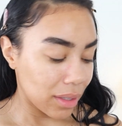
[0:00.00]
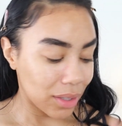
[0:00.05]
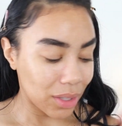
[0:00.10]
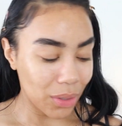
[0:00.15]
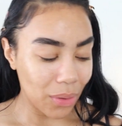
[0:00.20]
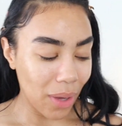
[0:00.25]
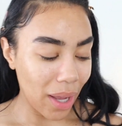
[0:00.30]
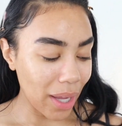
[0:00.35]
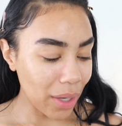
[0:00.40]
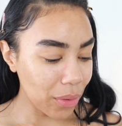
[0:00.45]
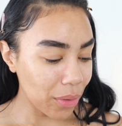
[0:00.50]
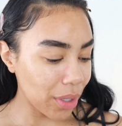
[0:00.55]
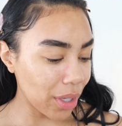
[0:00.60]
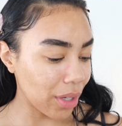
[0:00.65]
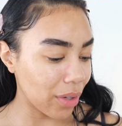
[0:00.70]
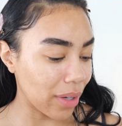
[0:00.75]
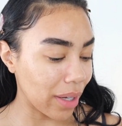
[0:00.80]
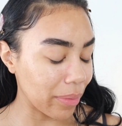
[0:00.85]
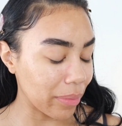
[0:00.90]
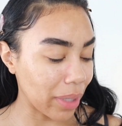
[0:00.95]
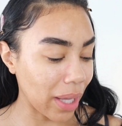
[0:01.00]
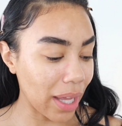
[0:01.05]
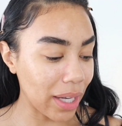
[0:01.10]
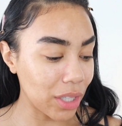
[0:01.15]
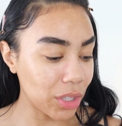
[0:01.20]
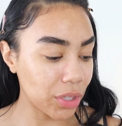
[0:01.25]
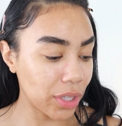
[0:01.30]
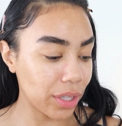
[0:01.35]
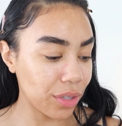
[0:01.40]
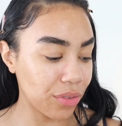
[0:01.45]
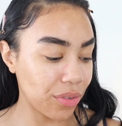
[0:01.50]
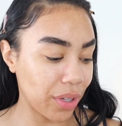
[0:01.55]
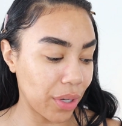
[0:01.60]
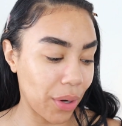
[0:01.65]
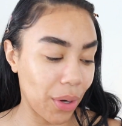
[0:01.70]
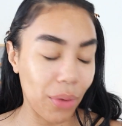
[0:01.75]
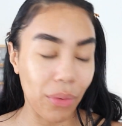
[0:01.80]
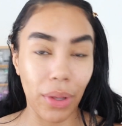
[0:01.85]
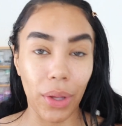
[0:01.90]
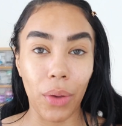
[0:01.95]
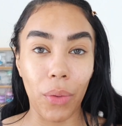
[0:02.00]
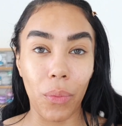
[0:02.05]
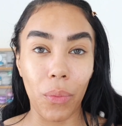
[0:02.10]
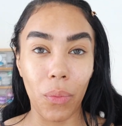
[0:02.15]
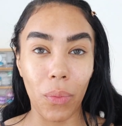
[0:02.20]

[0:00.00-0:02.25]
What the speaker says: So I don't know, I'm kind of trying to figure out like